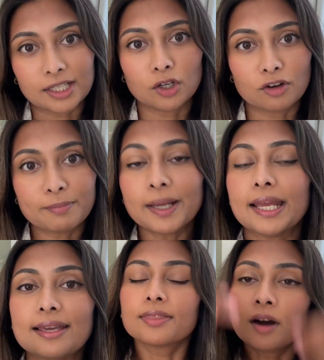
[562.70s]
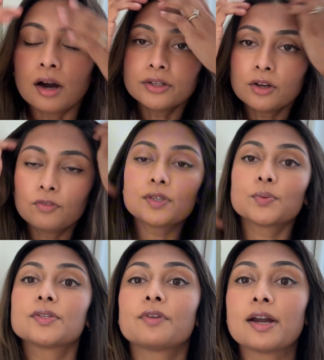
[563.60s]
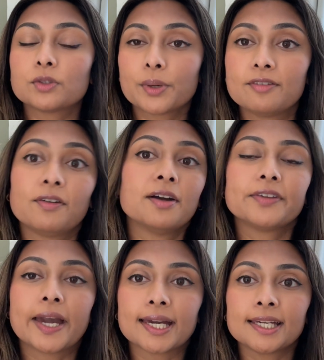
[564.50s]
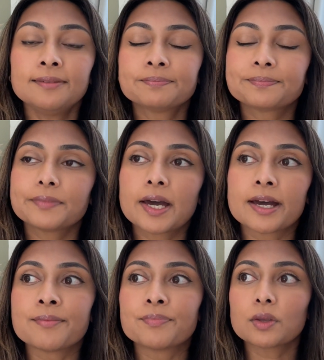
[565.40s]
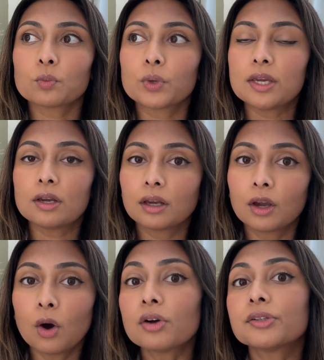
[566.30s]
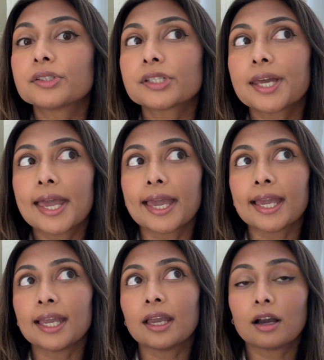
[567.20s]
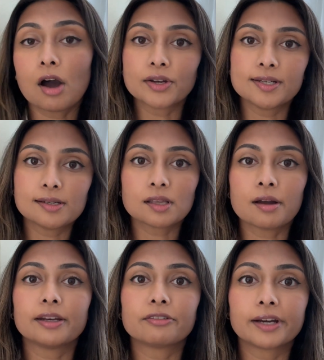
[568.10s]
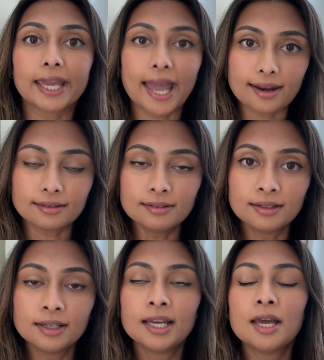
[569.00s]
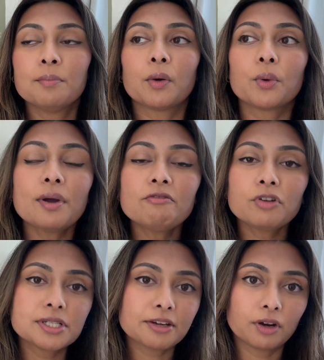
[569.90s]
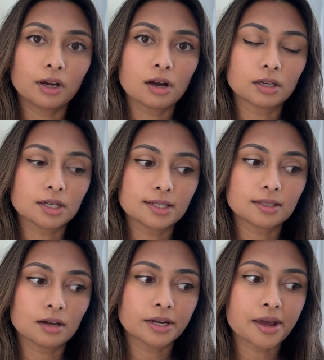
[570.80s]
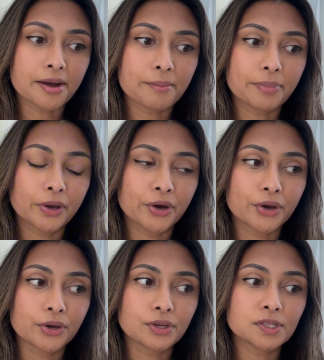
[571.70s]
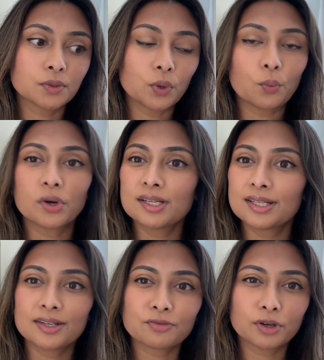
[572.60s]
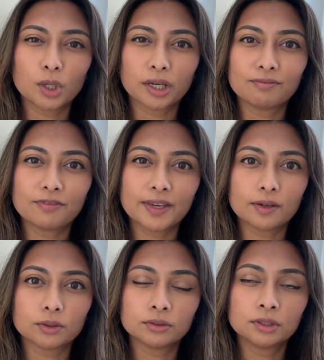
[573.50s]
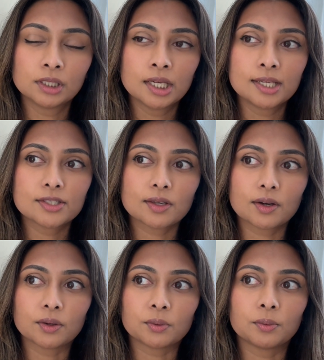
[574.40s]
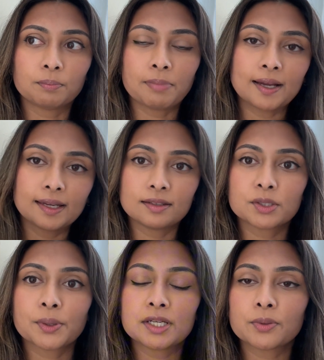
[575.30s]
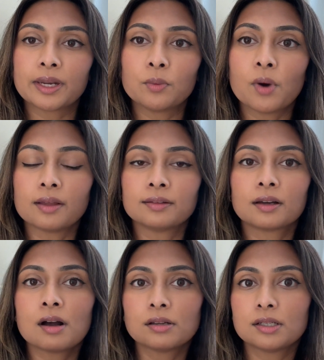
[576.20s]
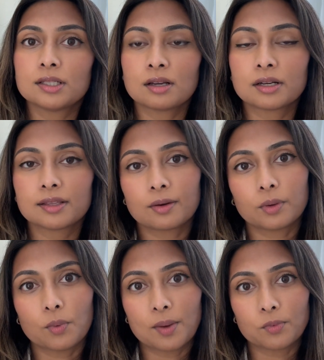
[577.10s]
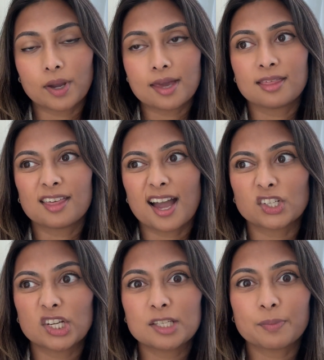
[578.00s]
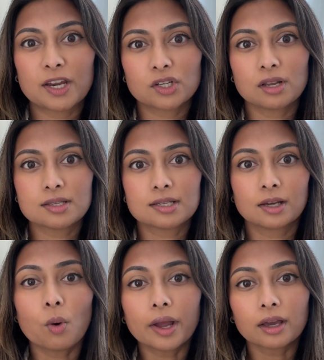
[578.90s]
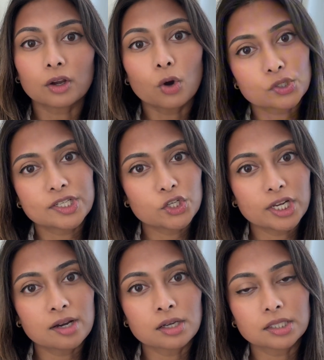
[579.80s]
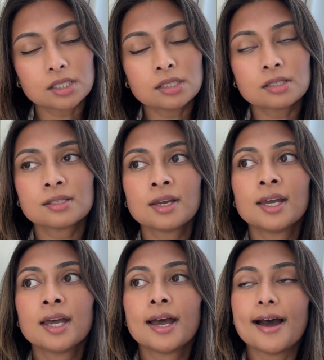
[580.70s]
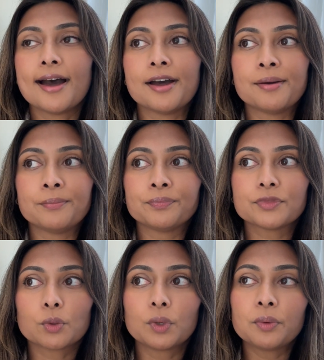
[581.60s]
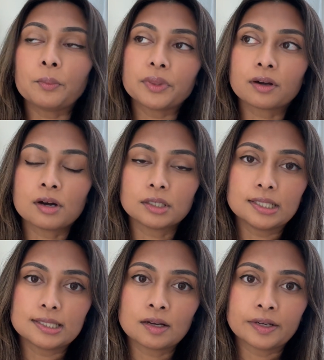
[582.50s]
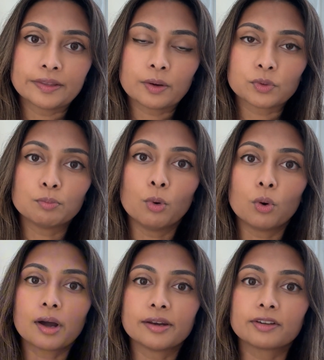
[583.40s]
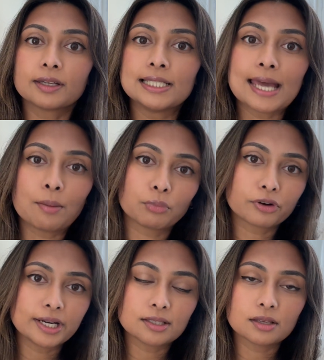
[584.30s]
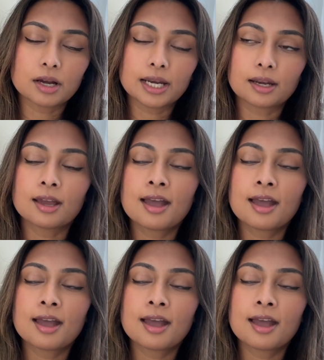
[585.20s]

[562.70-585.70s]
a lot of money. The garden office was around 25k. We got a garden designer again, but we went for a different garden designer because we wanted a different look and feel. So back in 2021, the garden designer that we went with actually specialised in quite like cottagey gardens. So we went with a garden designer that was more kind of contemporary design,